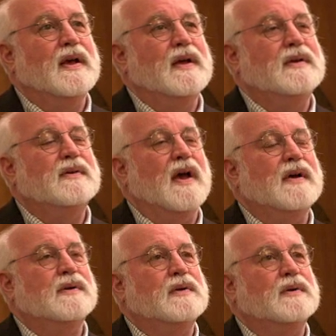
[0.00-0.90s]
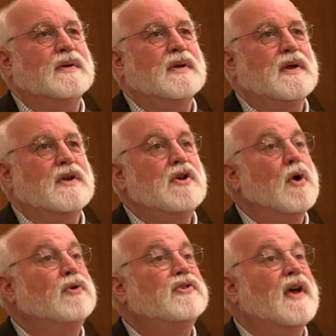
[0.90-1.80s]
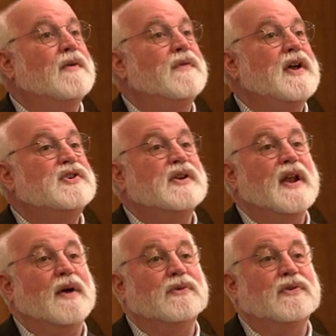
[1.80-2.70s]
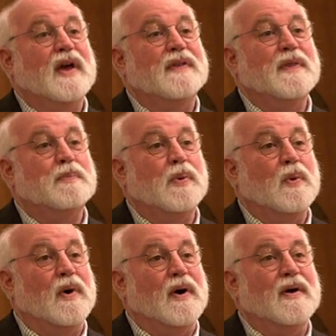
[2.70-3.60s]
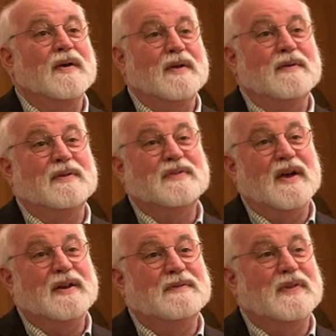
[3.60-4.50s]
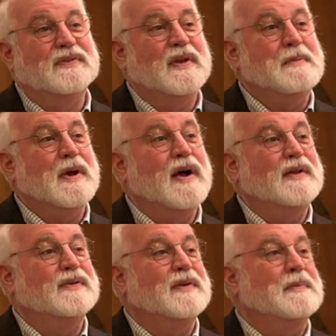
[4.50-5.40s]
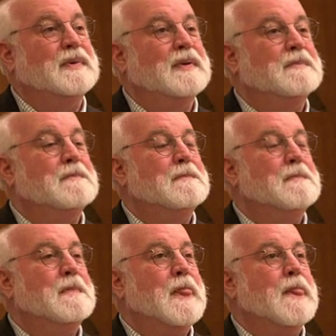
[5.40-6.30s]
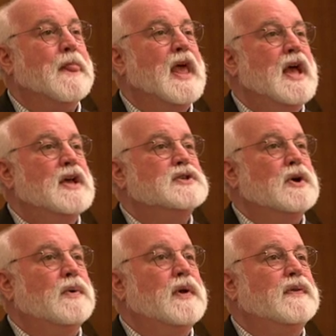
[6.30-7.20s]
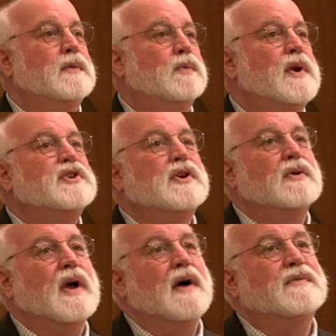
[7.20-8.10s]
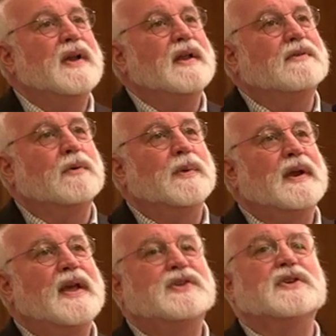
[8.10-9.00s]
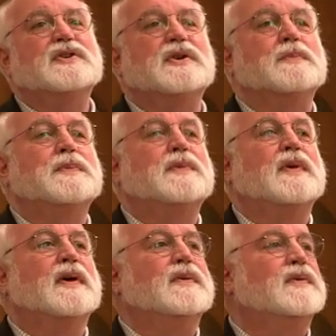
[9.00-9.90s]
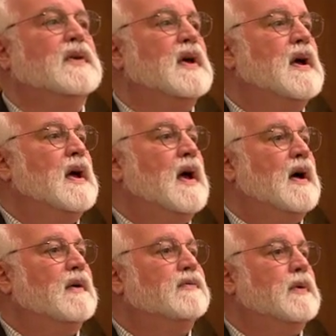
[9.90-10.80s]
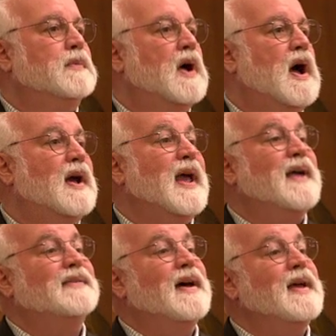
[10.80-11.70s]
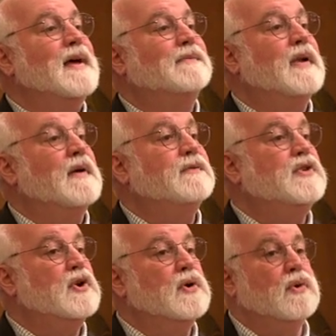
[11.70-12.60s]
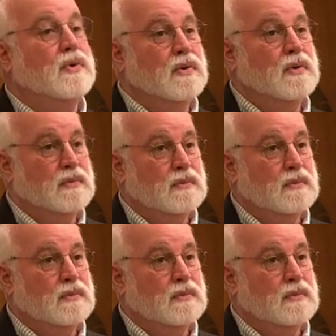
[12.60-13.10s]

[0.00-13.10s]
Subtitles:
entitled "No Salvation Outside the Poor." It's kind of the same concept. So the original covenantal relationship says from God, "As I have loved you,"